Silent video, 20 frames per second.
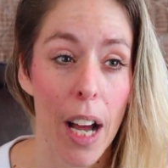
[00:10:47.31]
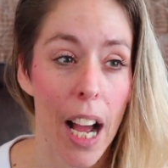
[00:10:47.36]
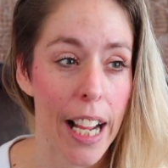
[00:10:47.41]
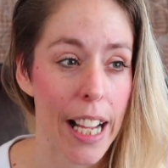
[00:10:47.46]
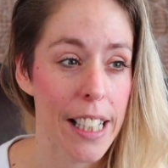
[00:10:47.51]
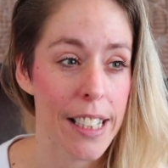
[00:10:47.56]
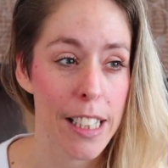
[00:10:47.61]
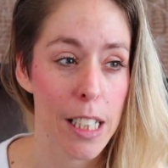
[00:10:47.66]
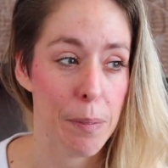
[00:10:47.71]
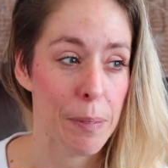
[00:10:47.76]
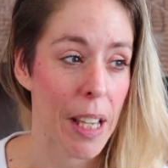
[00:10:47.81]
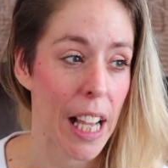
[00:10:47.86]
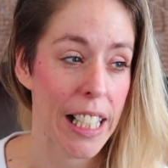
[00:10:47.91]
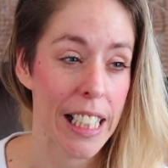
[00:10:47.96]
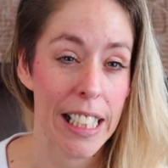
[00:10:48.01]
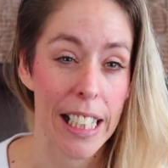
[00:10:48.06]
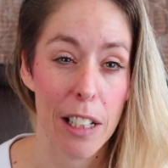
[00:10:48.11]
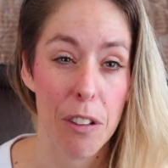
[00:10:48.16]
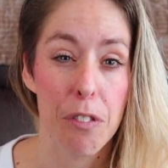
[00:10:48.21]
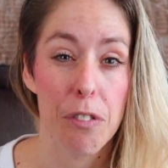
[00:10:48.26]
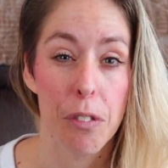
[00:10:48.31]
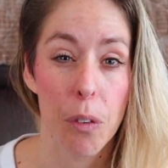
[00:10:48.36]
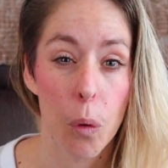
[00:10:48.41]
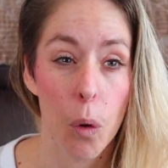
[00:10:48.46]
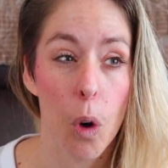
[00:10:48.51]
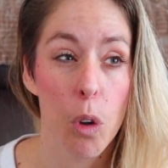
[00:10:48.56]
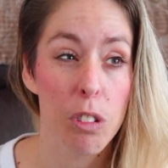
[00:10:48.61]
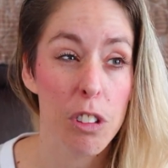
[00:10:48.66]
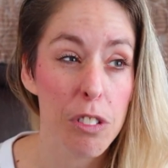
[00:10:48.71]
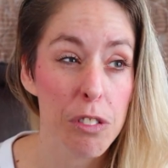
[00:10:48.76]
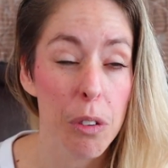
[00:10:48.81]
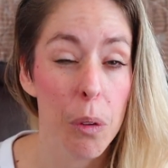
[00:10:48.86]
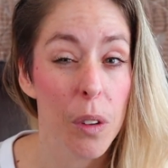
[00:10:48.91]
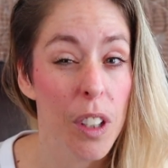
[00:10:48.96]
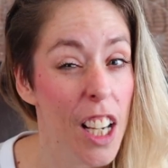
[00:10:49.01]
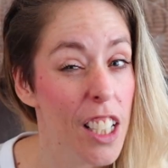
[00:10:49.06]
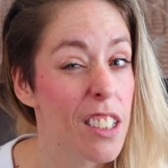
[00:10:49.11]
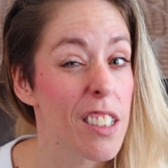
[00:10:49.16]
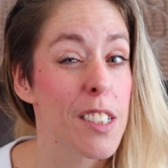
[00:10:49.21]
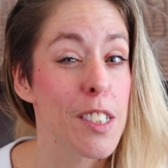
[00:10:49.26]
I ended up getting like over
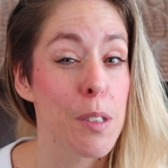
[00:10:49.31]
400